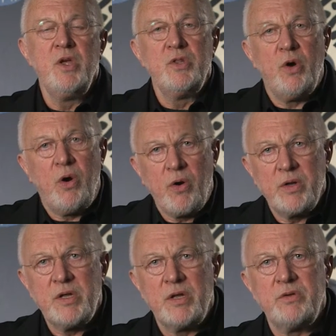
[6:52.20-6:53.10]
the
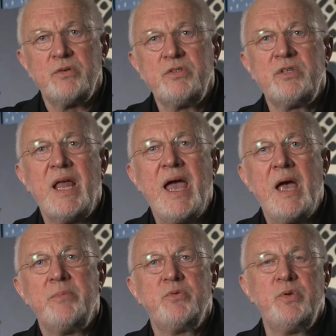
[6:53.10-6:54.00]
horizontal
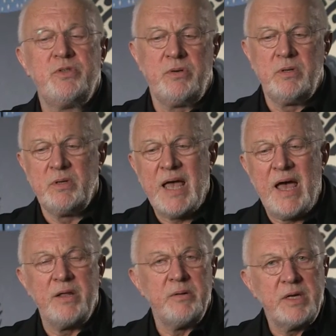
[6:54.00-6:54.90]
slabs, which
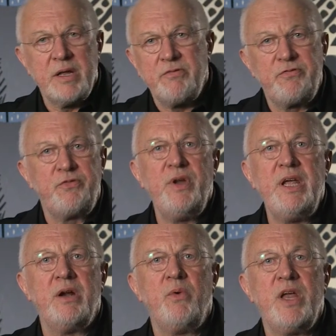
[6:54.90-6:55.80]
allow the kind of
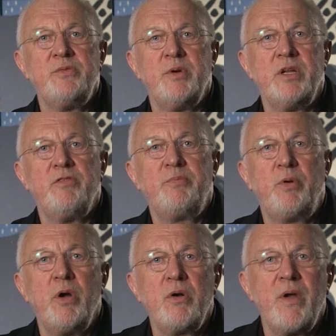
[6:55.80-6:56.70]
free arrangement of
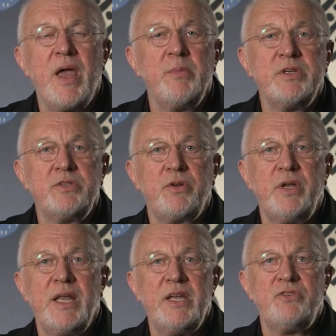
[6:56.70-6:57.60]
program and
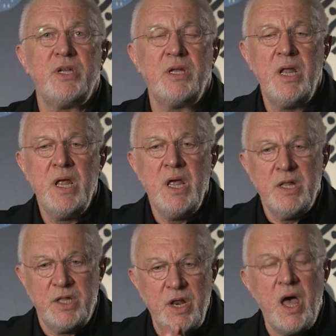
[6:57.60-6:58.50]
circulation,
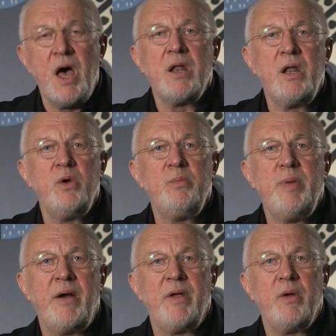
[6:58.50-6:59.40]
the
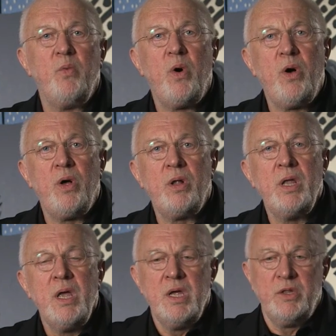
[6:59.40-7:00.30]
non-load-bearing
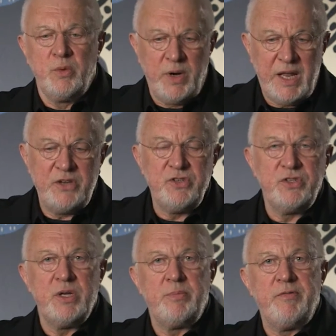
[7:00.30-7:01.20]
wall, the
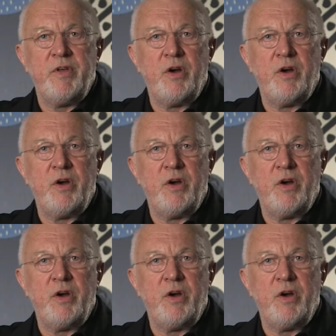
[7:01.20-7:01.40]
relationship of the